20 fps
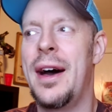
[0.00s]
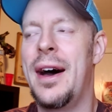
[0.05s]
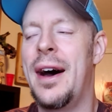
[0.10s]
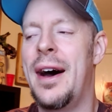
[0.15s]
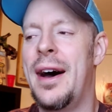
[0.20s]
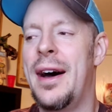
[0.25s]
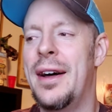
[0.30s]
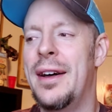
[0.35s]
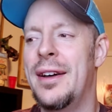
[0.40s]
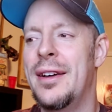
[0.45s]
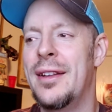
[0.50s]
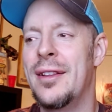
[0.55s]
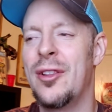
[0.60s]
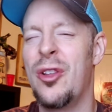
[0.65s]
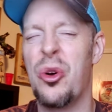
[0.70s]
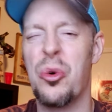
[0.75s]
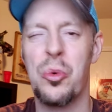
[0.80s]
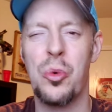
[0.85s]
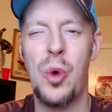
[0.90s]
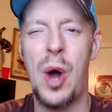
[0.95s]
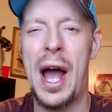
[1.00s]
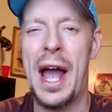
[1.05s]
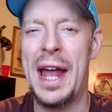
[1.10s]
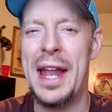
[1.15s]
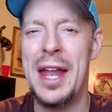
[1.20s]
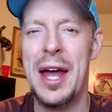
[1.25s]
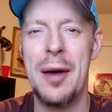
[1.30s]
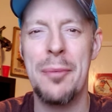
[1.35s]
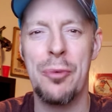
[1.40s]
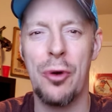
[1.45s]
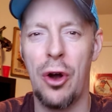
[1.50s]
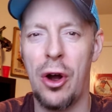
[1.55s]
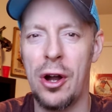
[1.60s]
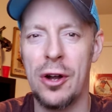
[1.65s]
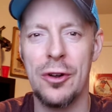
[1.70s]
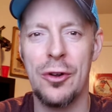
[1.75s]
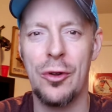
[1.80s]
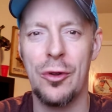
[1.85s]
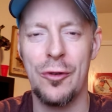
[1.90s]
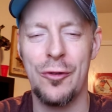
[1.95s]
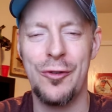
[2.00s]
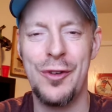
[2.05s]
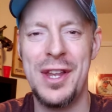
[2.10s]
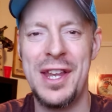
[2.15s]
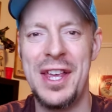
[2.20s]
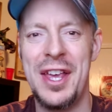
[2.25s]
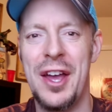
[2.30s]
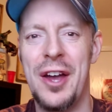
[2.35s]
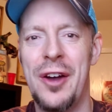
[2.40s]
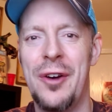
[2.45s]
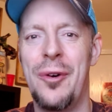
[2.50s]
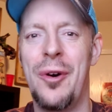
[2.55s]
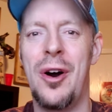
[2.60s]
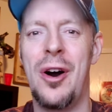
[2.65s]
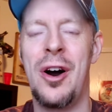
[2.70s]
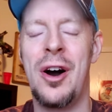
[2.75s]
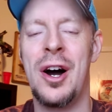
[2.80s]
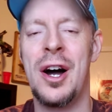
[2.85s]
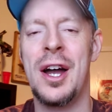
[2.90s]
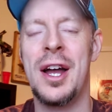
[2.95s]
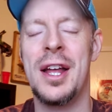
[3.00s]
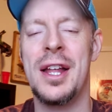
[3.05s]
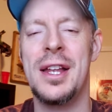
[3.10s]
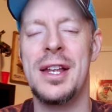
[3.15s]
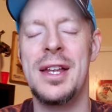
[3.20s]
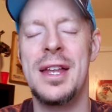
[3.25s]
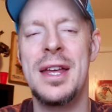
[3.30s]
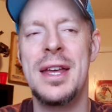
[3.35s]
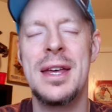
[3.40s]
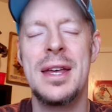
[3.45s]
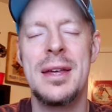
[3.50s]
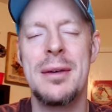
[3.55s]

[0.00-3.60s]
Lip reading: a little write-up or article or video on